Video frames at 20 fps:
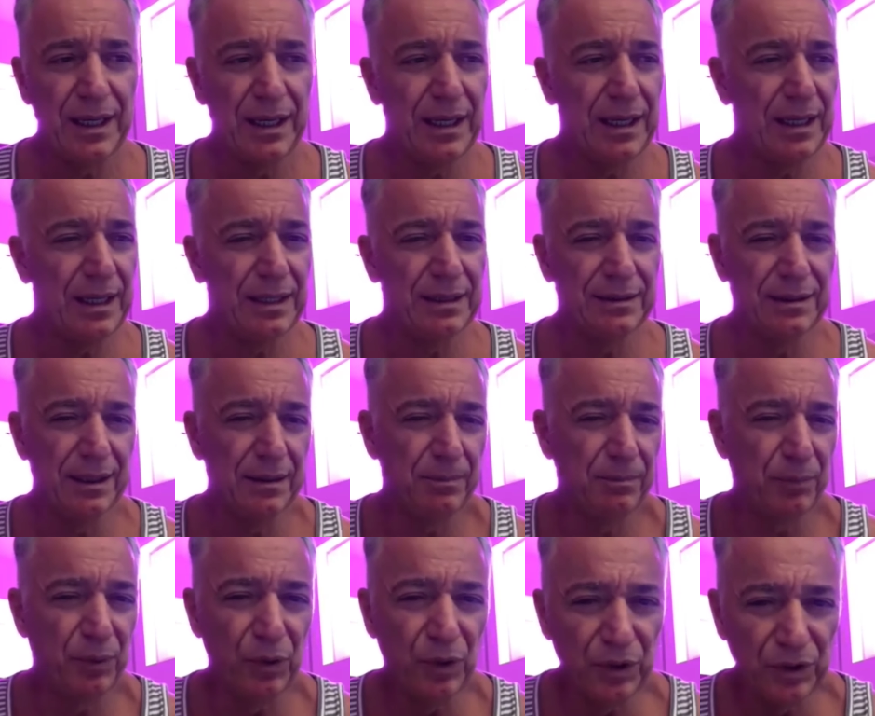They
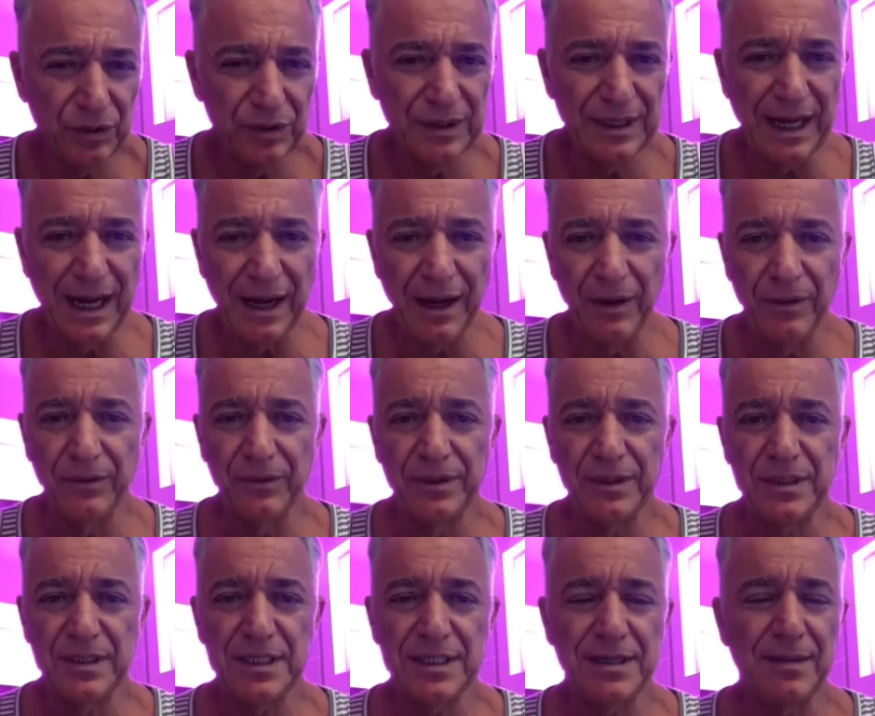pull you
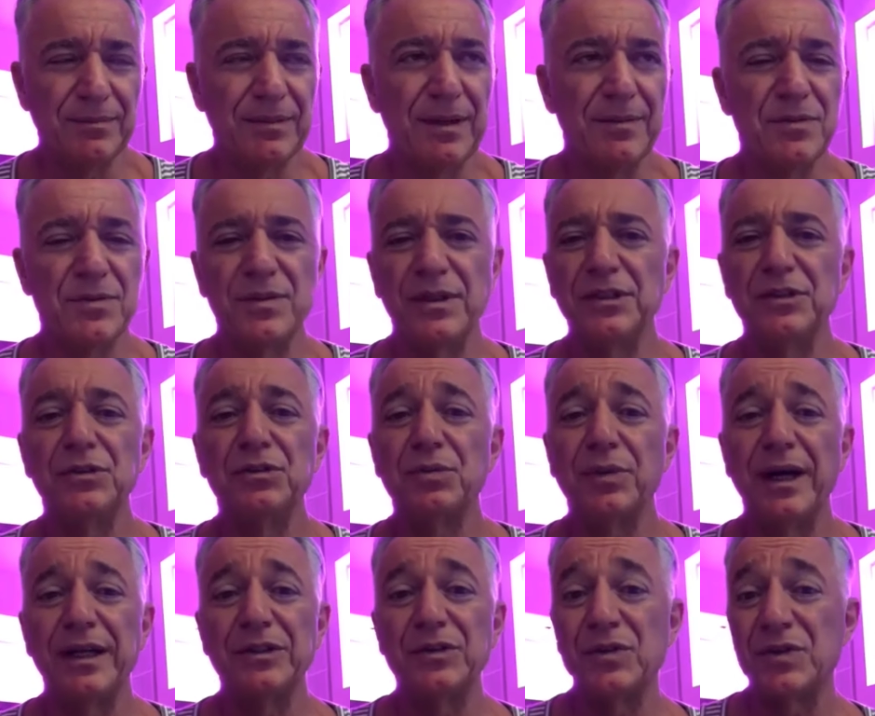down. Sometimes when you
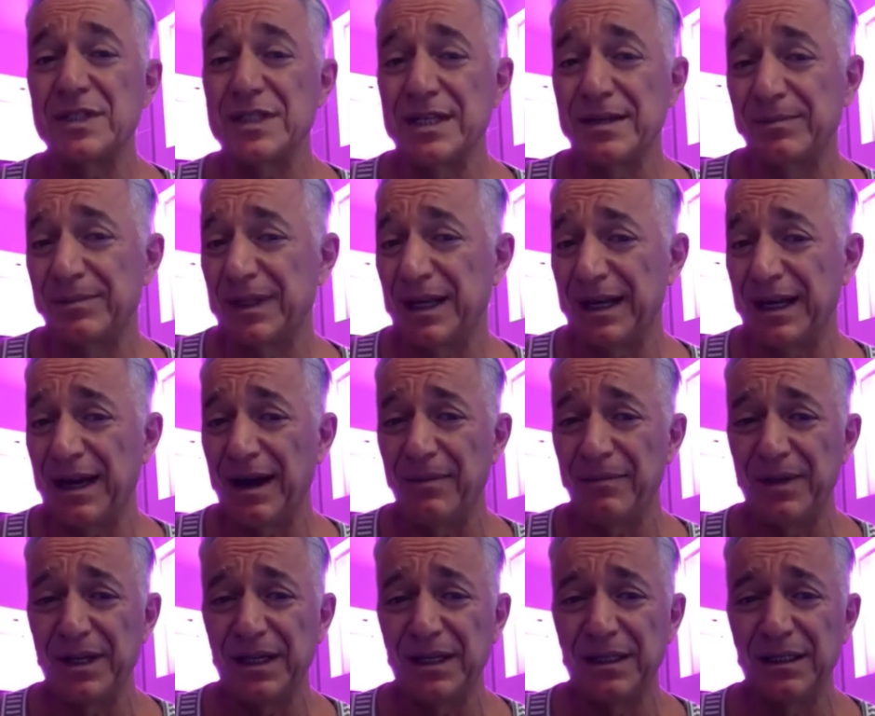try to sleep, they
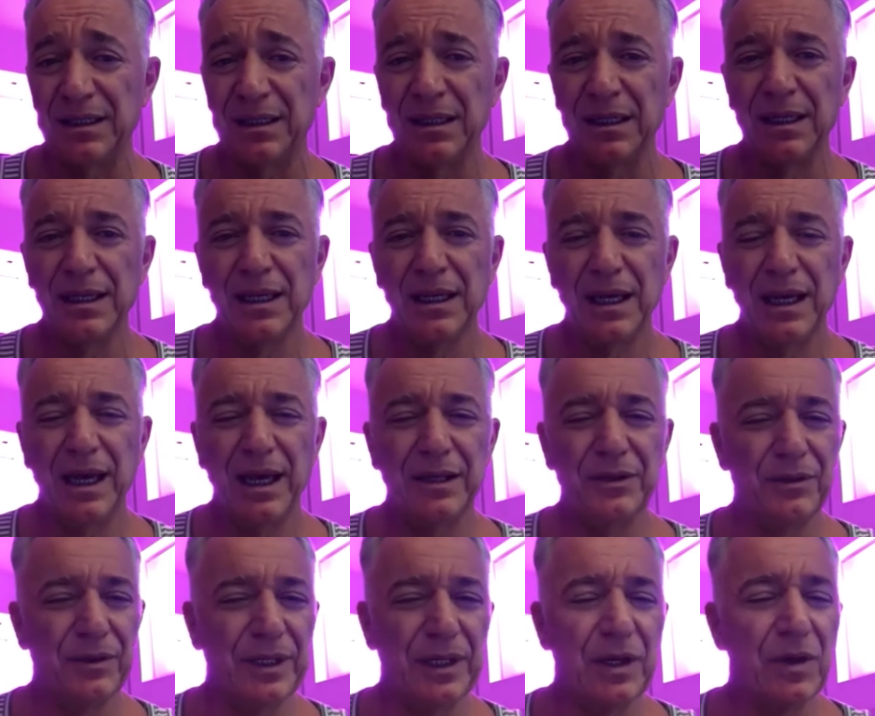come in
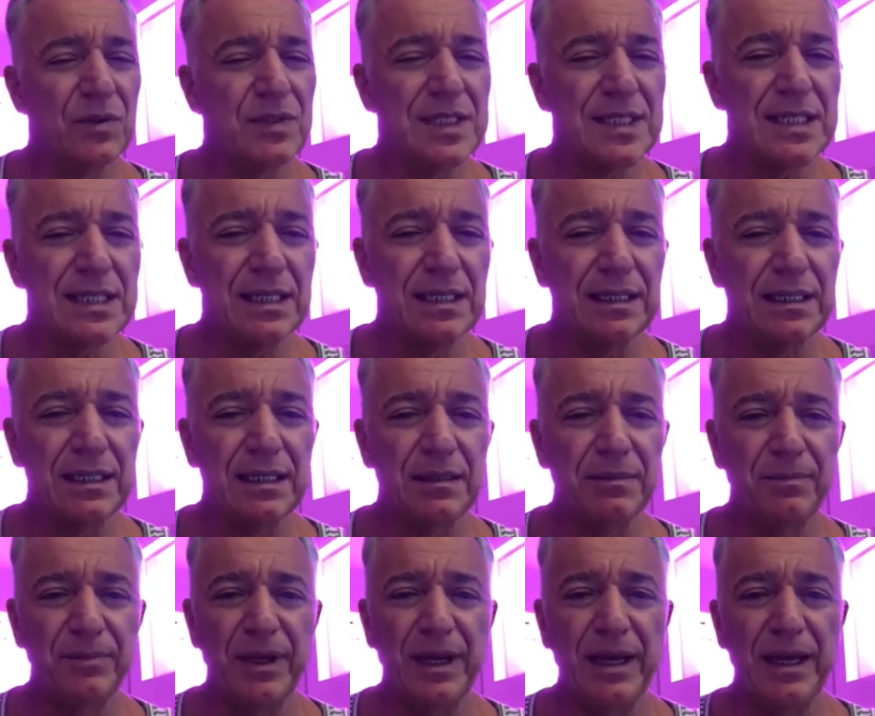and you cannot
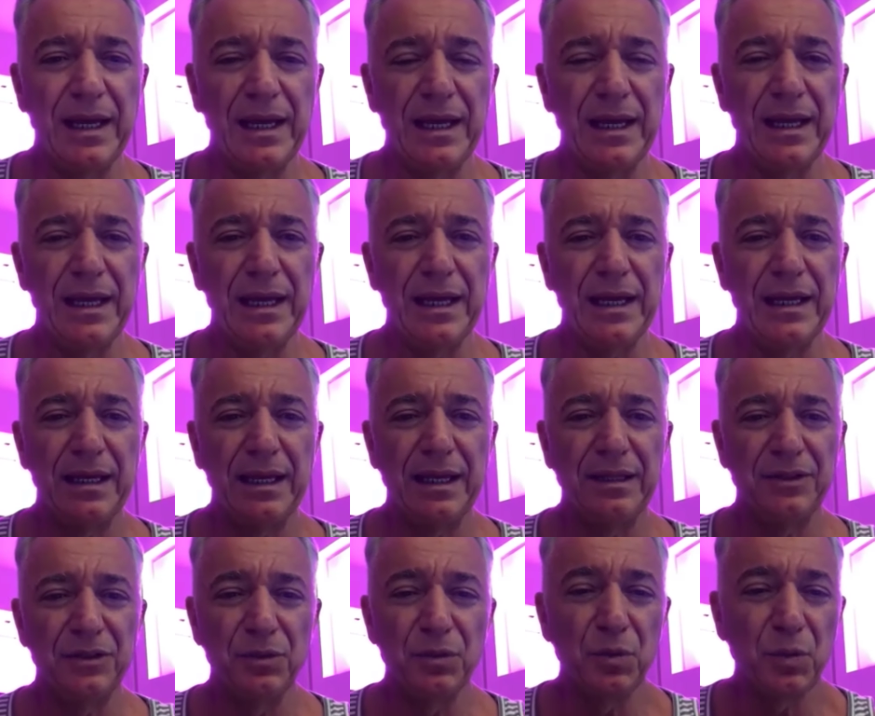sleep
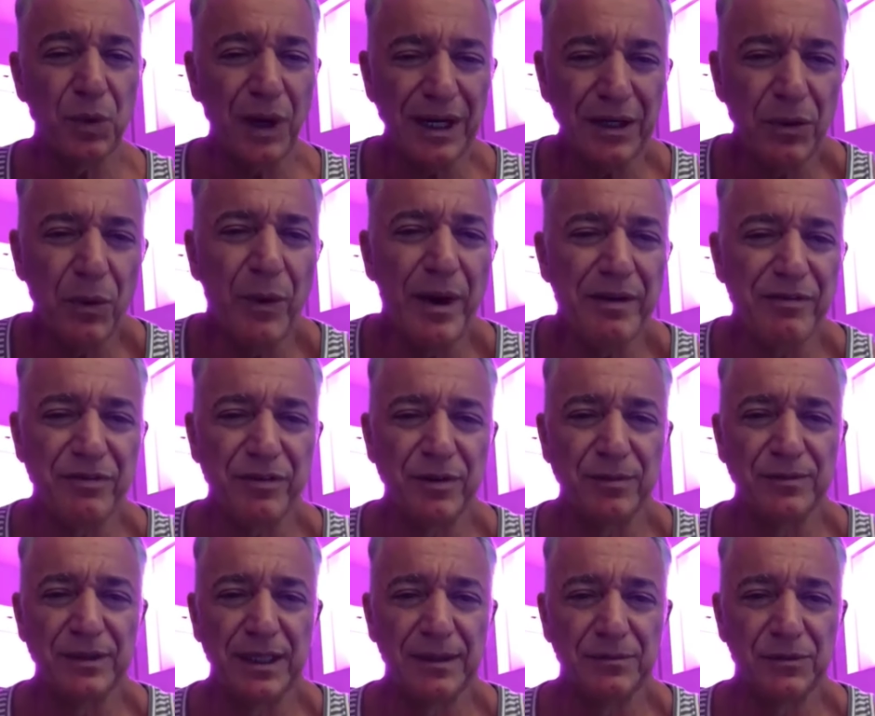and you run away
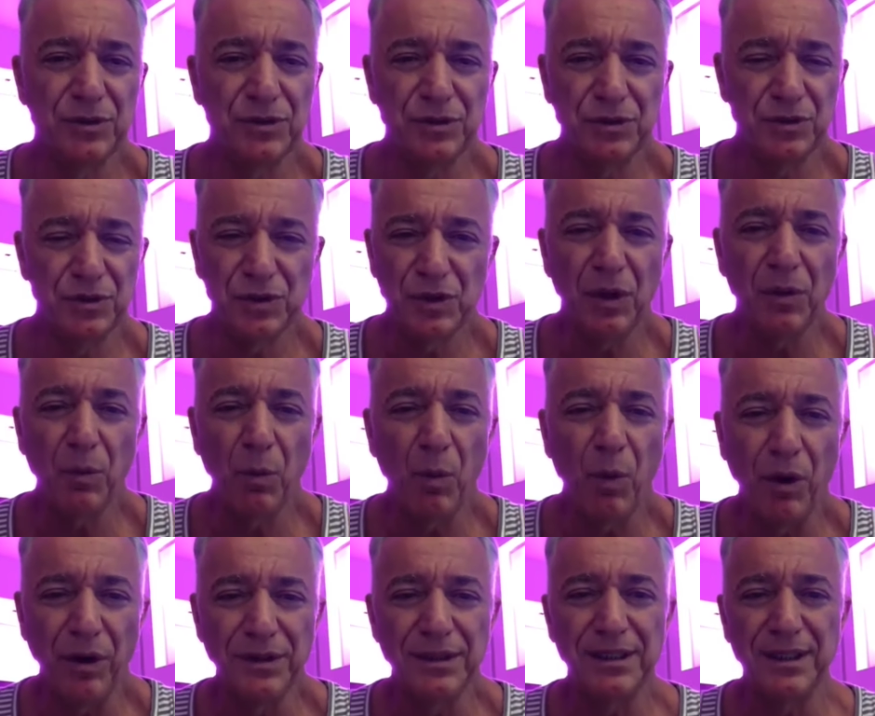from them. You don't
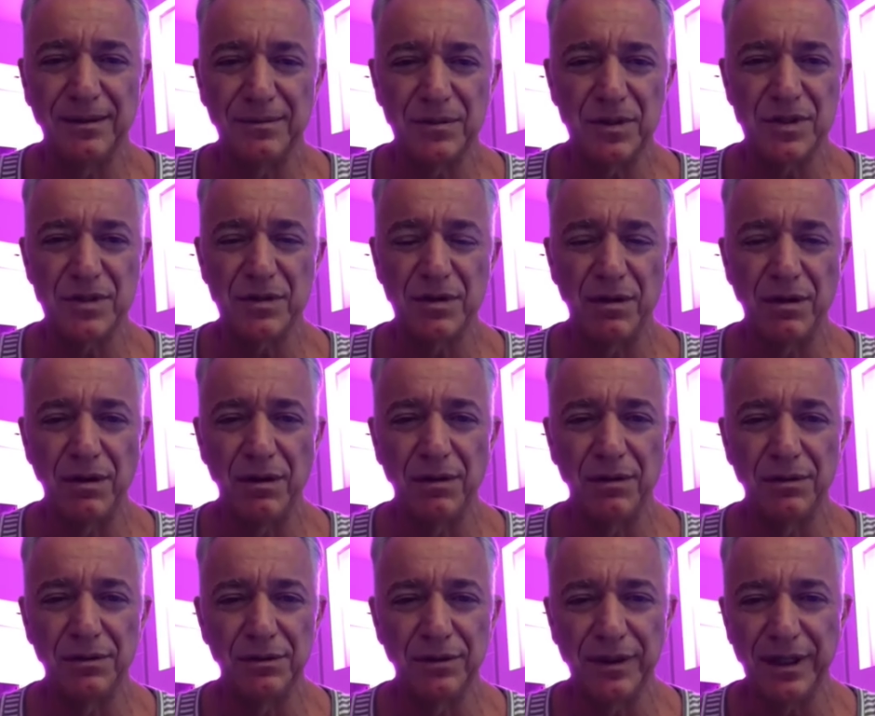want them,
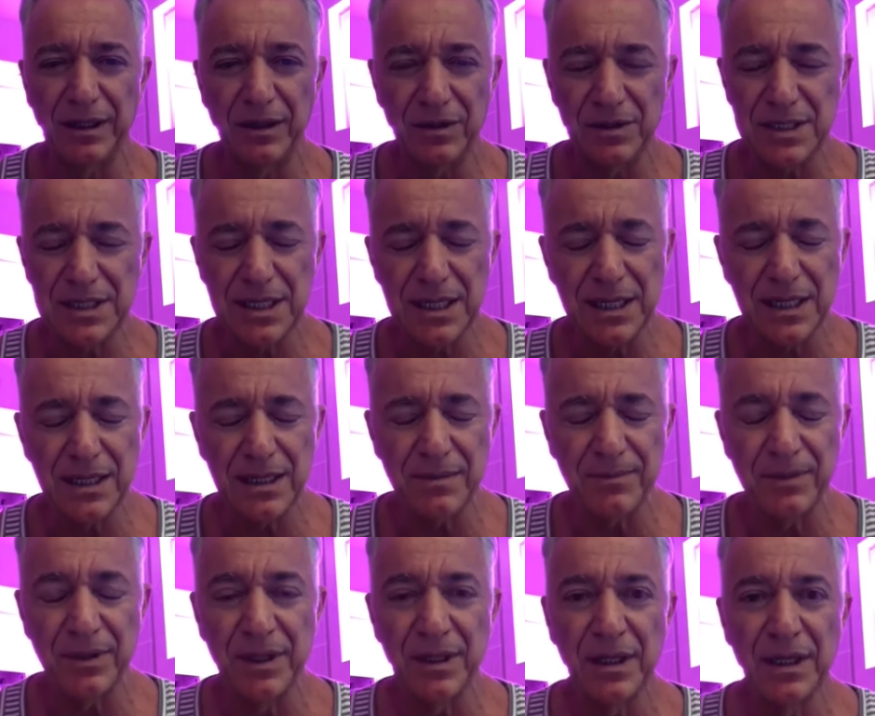so you cannot
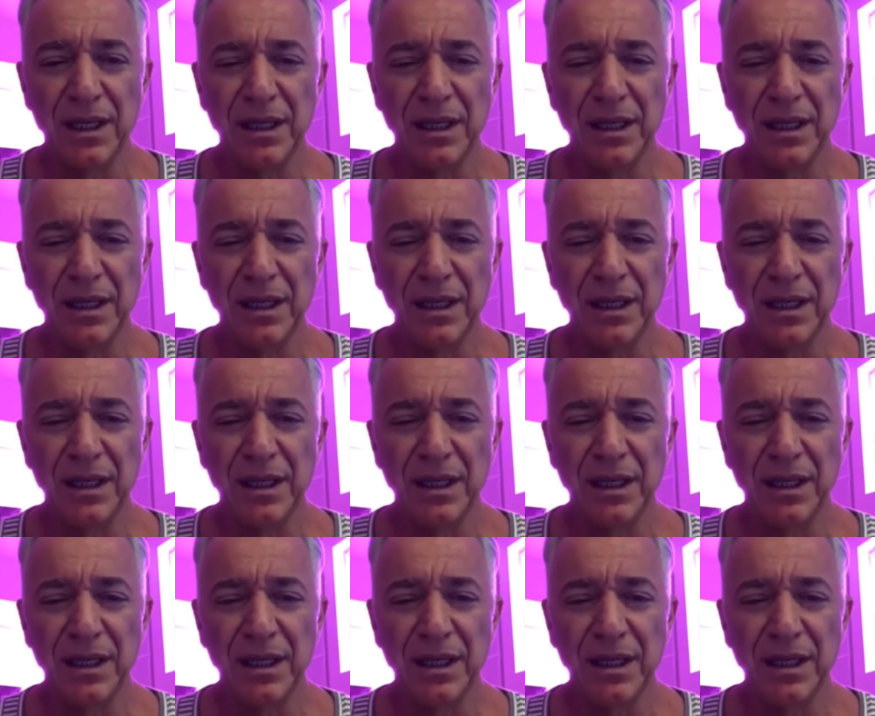sleep